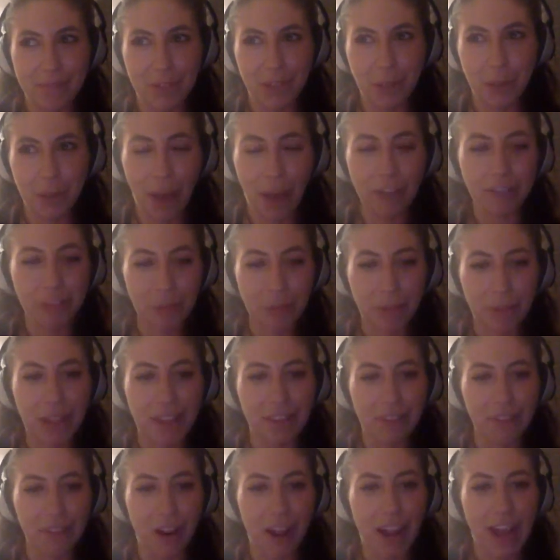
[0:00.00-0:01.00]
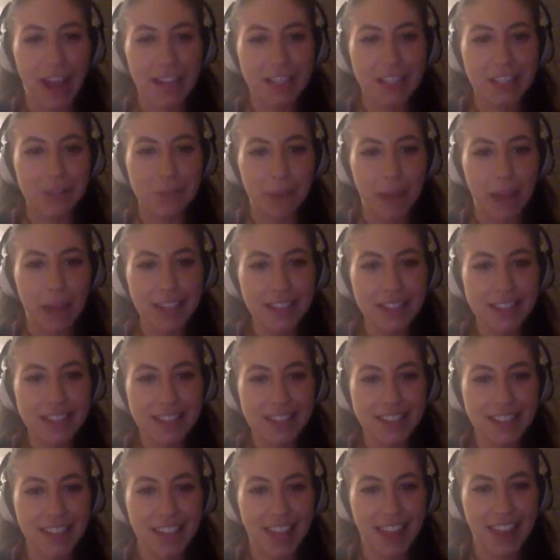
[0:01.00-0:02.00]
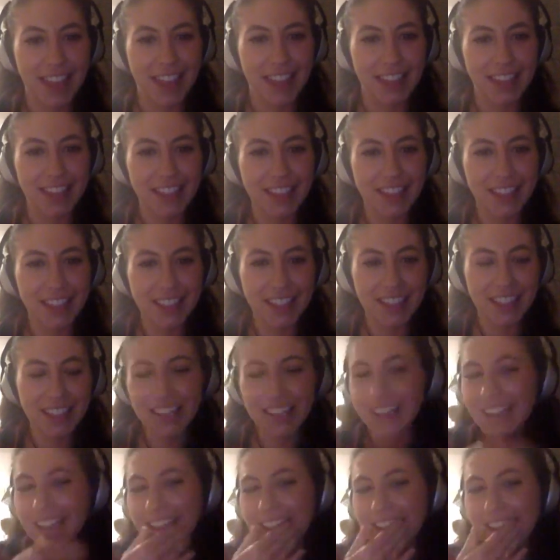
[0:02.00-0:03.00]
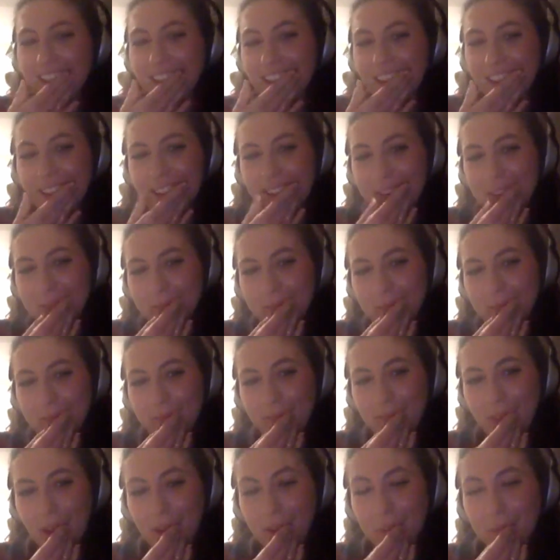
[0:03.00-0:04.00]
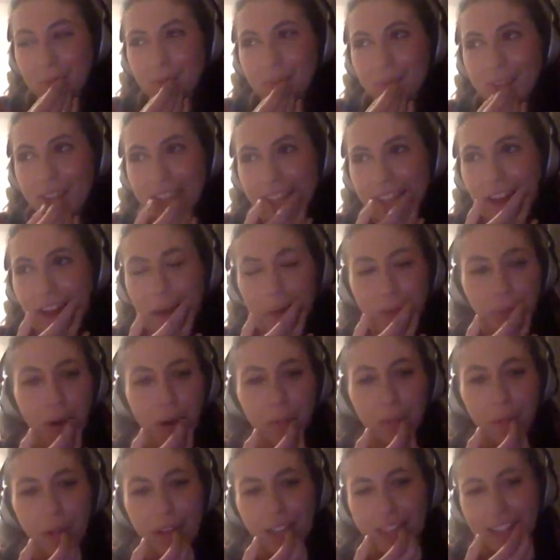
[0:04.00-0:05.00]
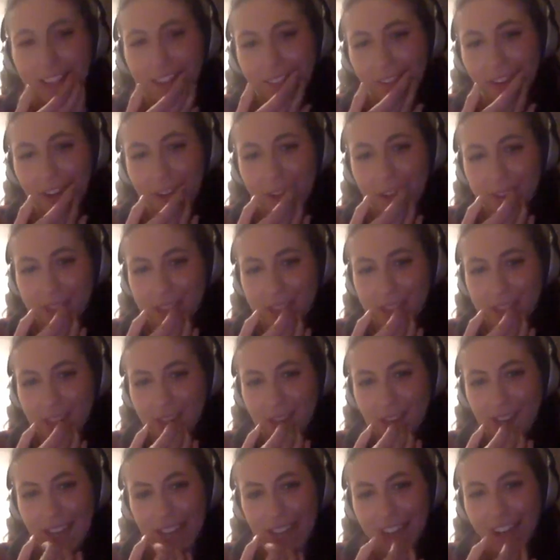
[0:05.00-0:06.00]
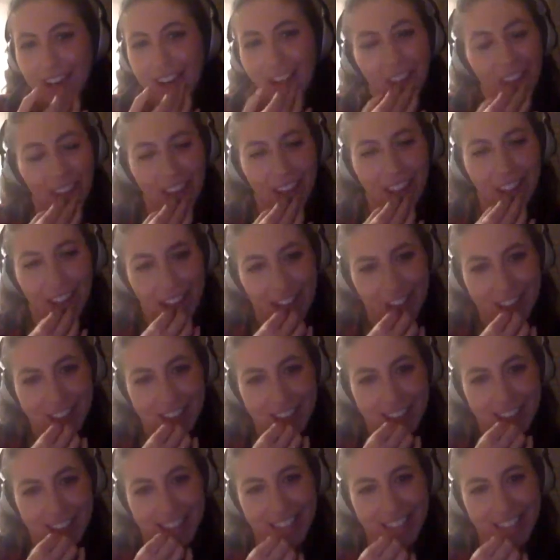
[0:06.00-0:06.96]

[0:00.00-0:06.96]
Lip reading: you have to be in the right headspace, I think. I'm 1 week through, so I'll let you know how that goes.